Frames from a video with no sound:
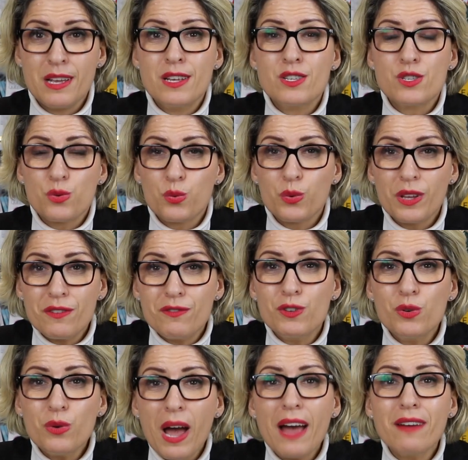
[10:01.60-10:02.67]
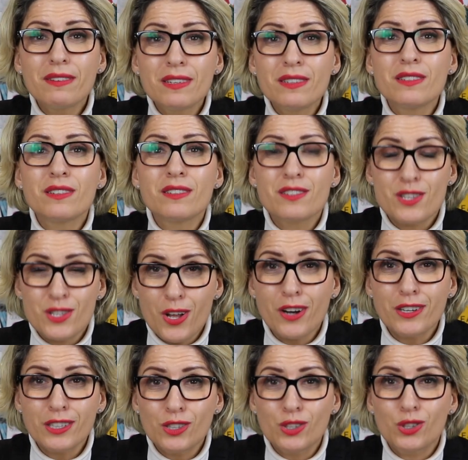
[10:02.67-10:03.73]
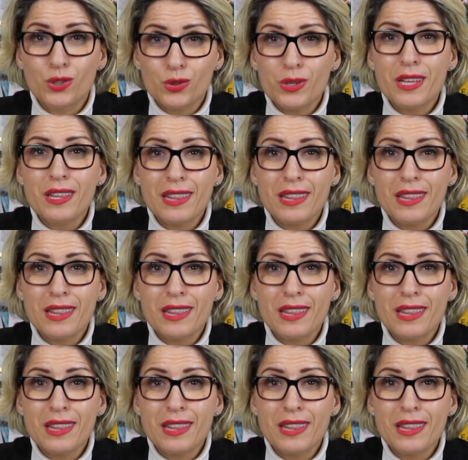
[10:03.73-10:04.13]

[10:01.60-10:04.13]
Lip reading: So if you haven't started doing